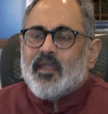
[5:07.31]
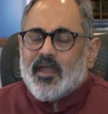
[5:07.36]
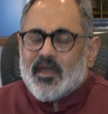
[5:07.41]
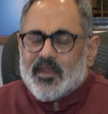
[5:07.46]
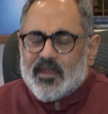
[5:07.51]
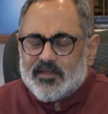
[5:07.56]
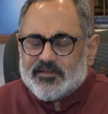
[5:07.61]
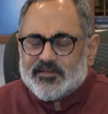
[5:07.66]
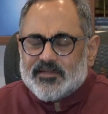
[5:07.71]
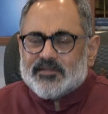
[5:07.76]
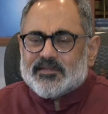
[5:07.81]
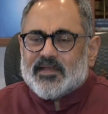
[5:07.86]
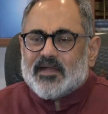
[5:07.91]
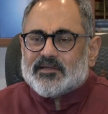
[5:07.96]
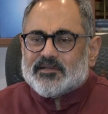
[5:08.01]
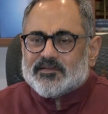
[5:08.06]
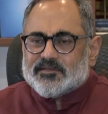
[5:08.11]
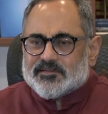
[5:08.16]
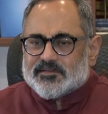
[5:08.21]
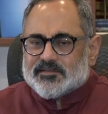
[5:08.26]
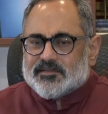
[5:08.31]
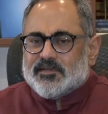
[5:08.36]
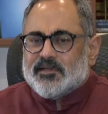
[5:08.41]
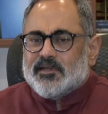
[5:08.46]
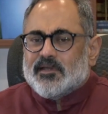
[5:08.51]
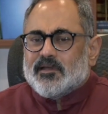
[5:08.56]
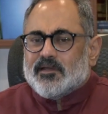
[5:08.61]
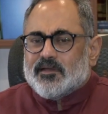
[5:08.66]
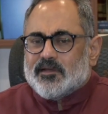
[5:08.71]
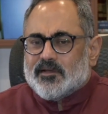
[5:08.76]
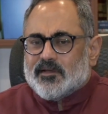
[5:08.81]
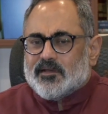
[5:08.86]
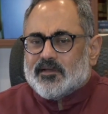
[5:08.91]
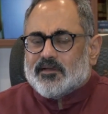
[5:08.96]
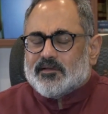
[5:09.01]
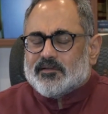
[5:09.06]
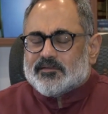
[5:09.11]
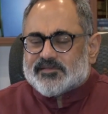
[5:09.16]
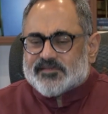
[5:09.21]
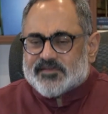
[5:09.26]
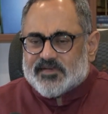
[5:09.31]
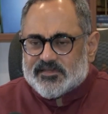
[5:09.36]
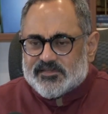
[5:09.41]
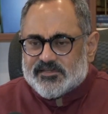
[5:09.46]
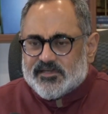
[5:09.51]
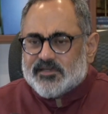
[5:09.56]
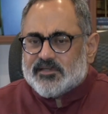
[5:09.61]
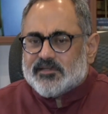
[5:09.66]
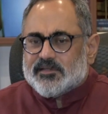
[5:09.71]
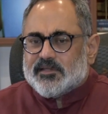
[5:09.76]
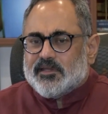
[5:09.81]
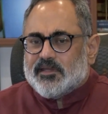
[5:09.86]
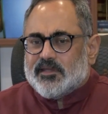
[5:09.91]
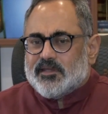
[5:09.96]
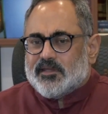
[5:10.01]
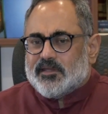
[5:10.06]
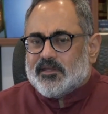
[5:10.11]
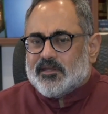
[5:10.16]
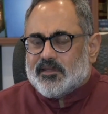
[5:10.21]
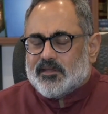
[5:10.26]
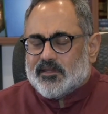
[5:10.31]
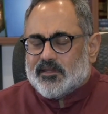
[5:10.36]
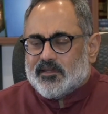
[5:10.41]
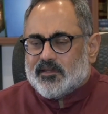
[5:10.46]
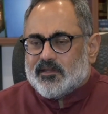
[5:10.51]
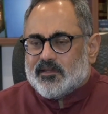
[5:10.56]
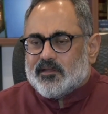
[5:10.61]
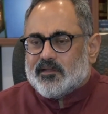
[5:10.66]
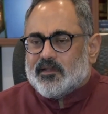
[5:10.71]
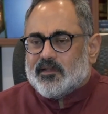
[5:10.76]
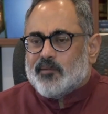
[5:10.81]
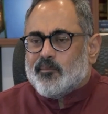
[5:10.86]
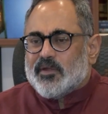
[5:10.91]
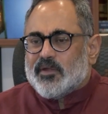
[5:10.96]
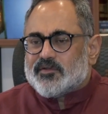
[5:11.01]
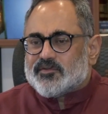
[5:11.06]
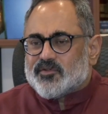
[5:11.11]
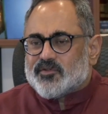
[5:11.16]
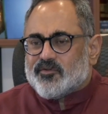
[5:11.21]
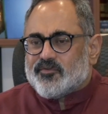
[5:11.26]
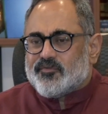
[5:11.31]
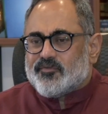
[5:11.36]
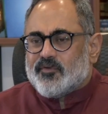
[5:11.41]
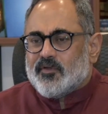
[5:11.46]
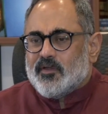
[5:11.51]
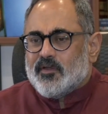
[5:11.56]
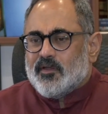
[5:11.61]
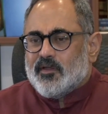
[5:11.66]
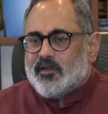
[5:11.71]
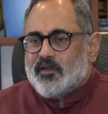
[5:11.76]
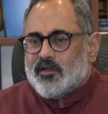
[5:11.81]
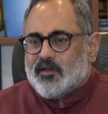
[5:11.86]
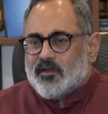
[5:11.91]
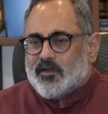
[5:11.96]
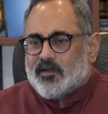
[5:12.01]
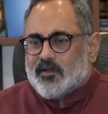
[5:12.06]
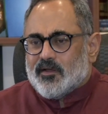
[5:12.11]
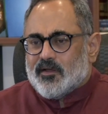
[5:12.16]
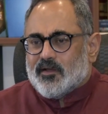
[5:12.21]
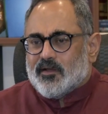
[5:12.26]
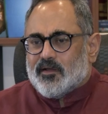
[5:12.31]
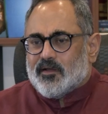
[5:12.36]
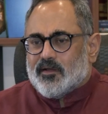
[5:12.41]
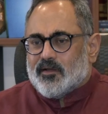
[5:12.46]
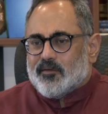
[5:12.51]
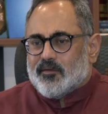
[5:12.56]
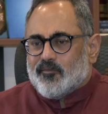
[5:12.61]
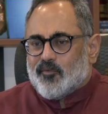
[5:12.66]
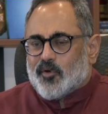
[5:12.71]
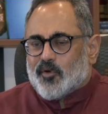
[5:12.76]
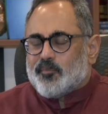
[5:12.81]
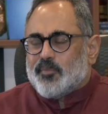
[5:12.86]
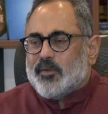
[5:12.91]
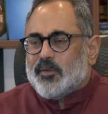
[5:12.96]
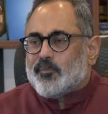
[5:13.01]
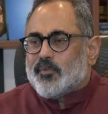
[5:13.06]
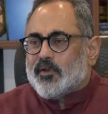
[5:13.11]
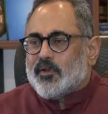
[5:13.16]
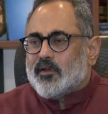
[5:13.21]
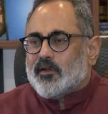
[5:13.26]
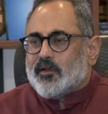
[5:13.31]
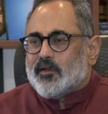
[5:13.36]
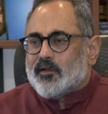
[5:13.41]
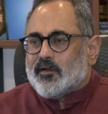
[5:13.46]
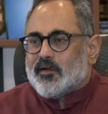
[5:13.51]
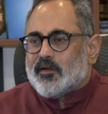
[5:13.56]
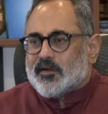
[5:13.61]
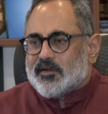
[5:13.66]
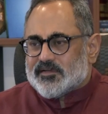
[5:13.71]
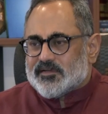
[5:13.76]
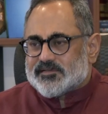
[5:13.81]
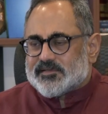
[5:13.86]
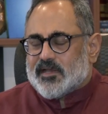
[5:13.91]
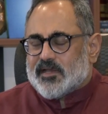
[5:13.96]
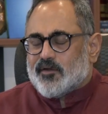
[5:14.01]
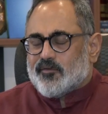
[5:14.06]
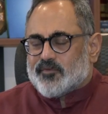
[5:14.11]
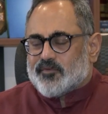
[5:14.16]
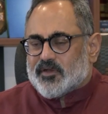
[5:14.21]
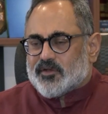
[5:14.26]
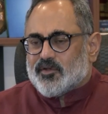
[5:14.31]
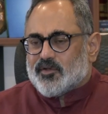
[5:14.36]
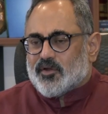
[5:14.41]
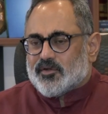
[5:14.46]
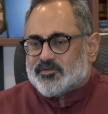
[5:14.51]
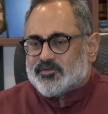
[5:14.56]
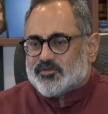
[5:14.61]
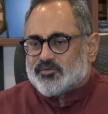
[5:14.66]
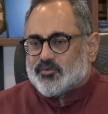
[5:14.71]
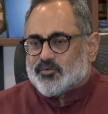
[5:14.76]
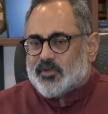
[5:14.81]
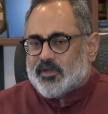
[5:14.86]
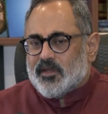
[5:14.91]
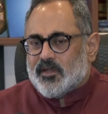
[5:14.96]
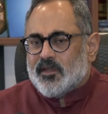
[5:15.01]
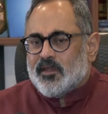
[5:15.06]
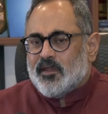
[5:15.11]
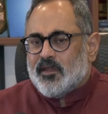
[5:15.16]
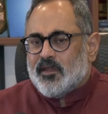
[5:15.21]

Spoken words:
And I think that is stretching the limits of what people understand of technology today.